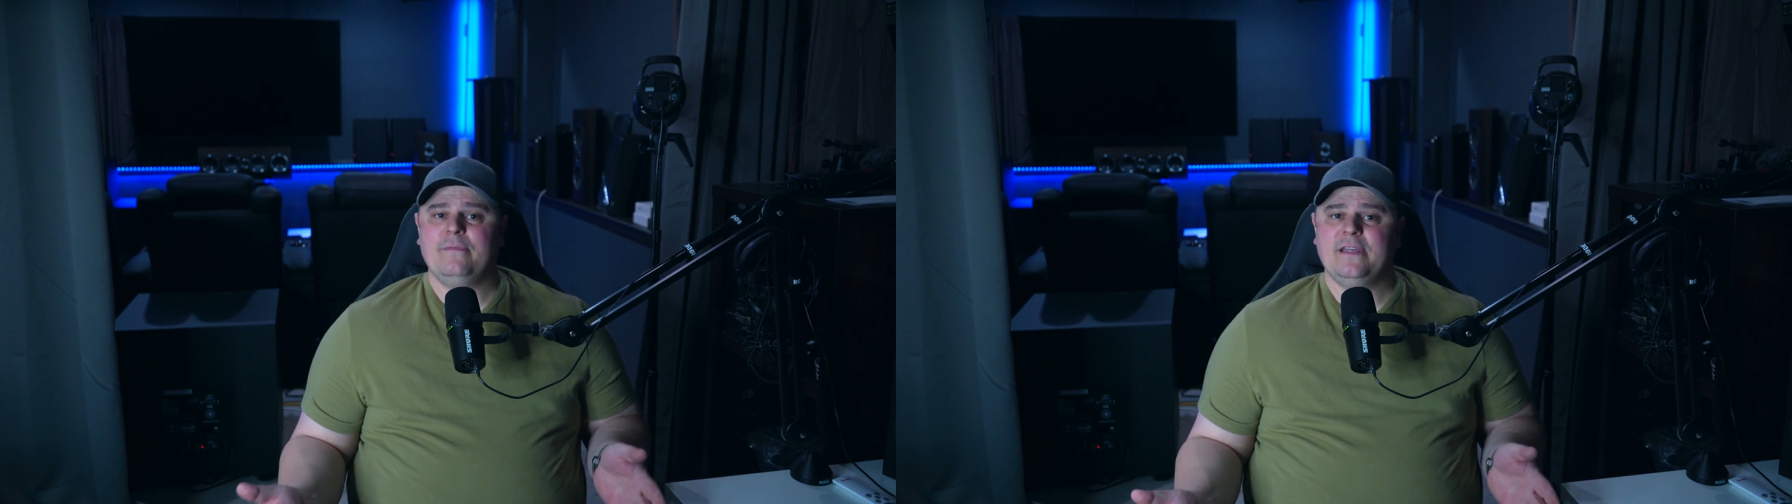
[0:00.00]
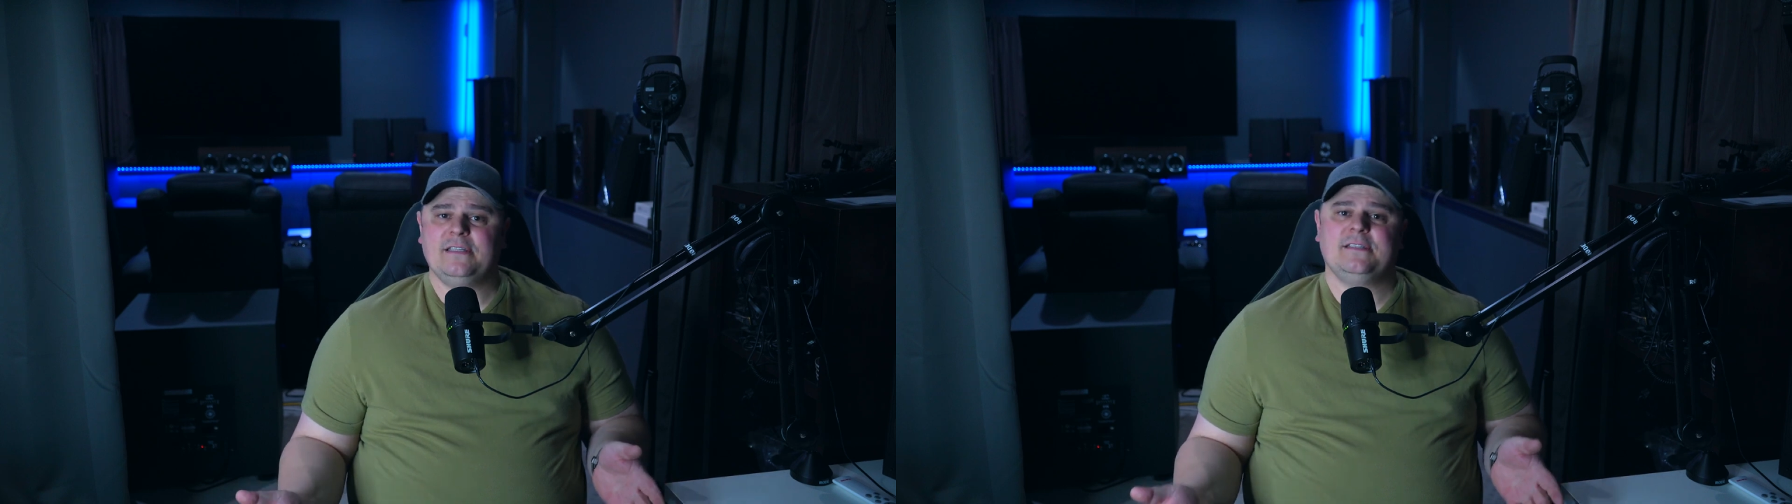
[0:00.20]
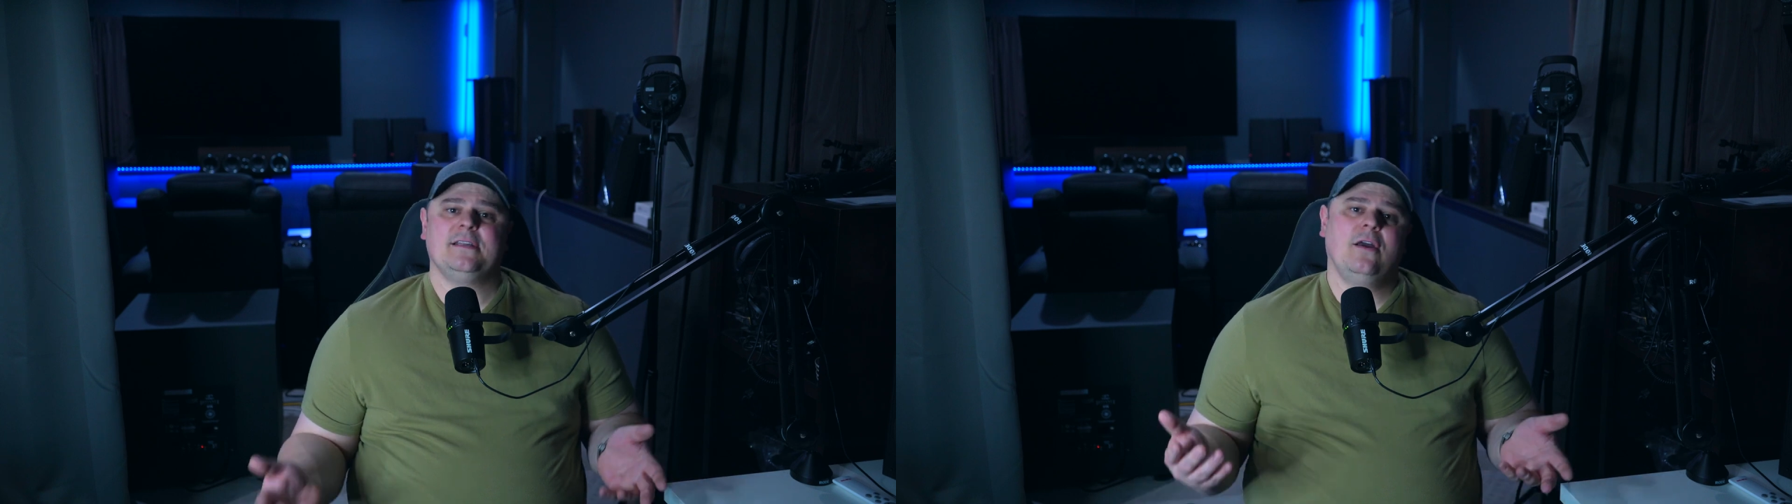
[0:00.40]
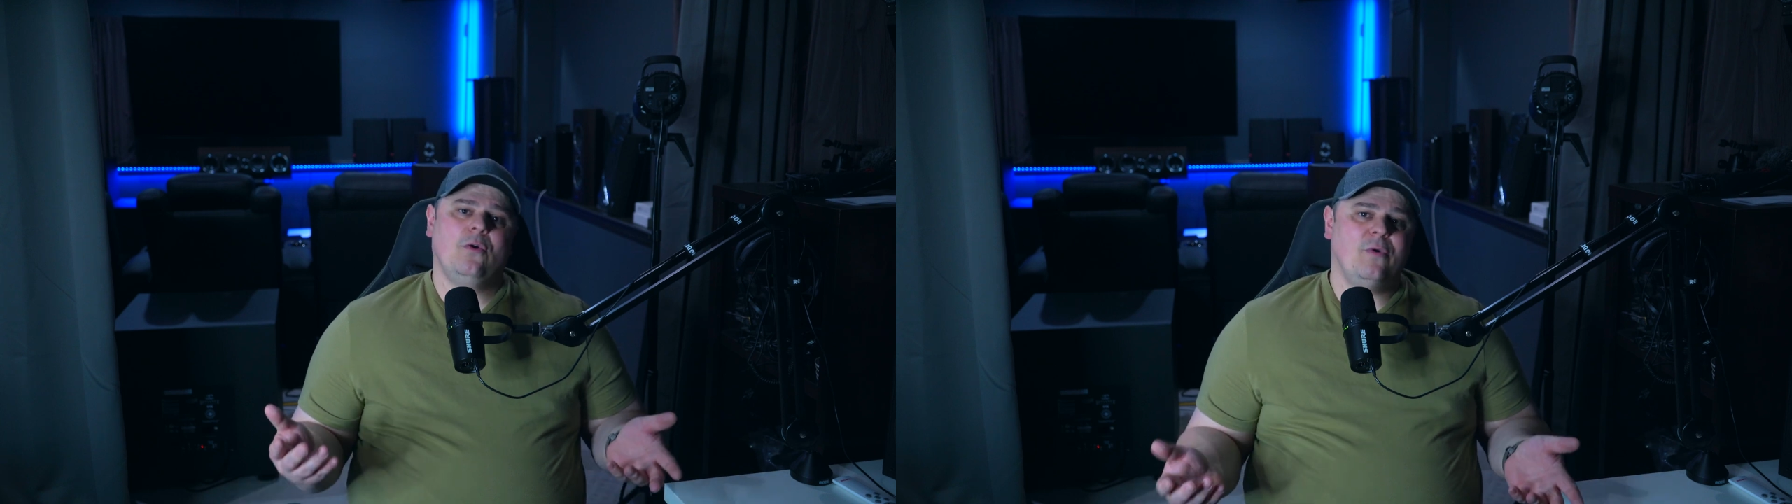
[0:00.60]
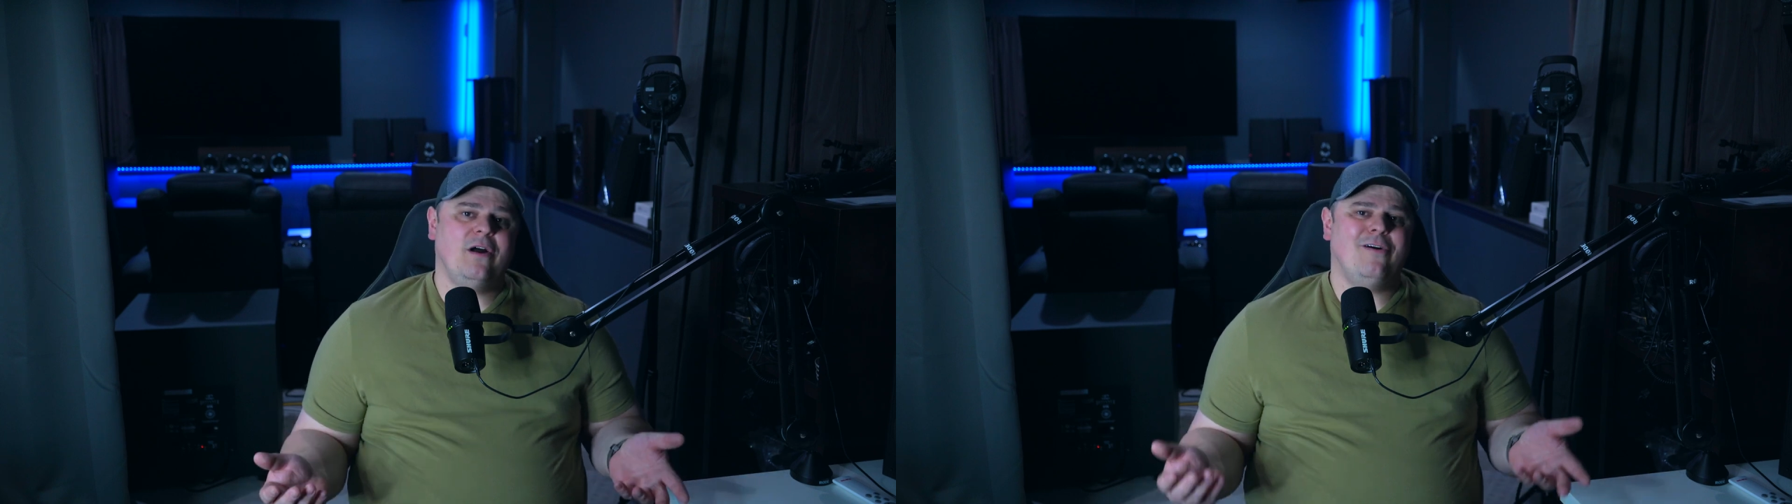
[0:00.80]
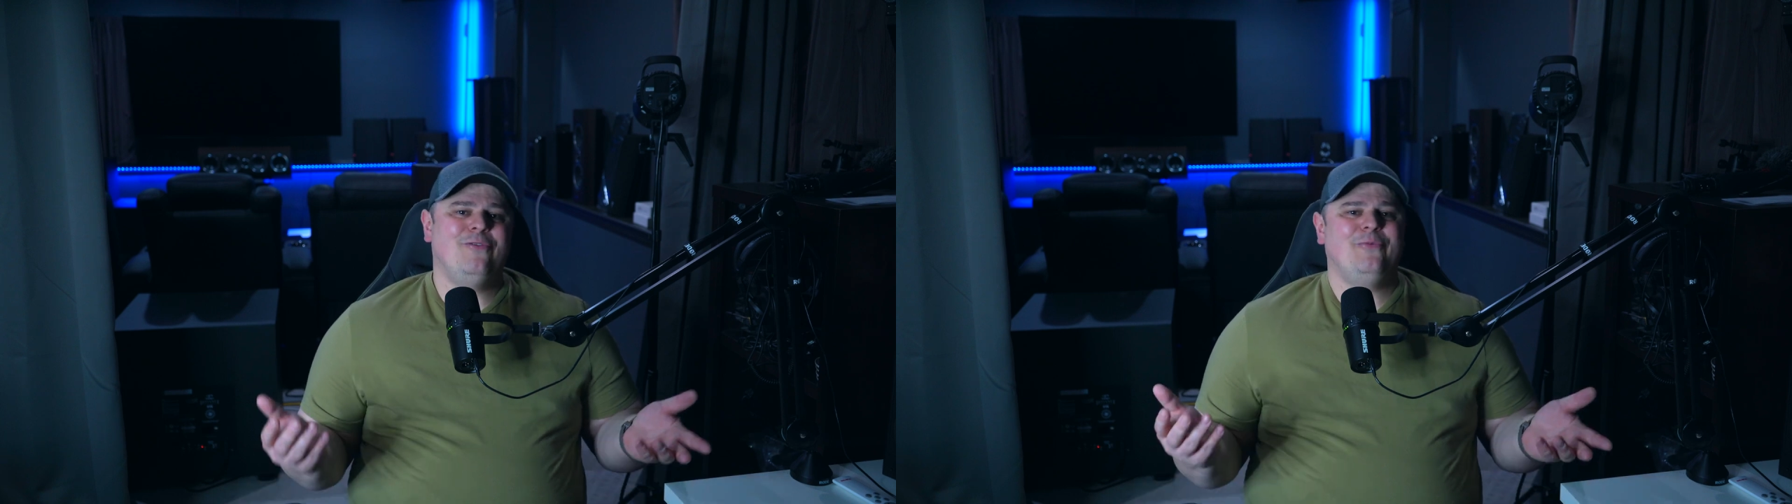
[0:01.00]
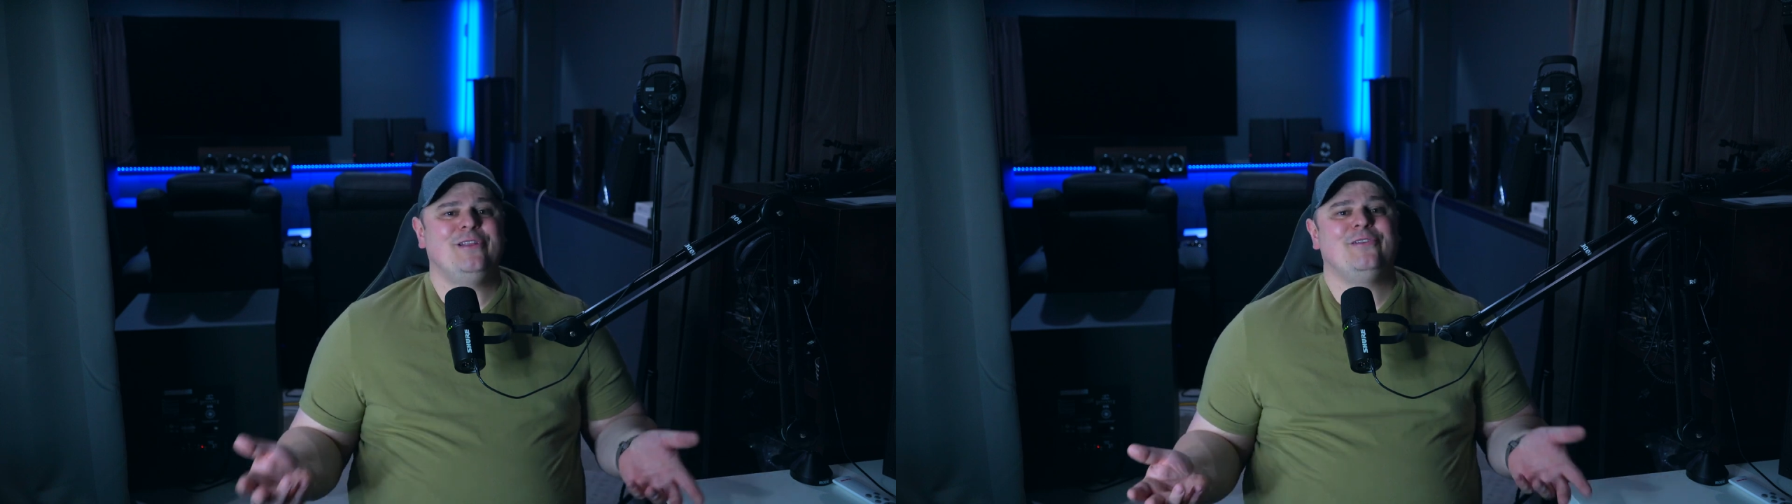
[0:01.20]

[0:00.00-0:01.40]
this? Well, we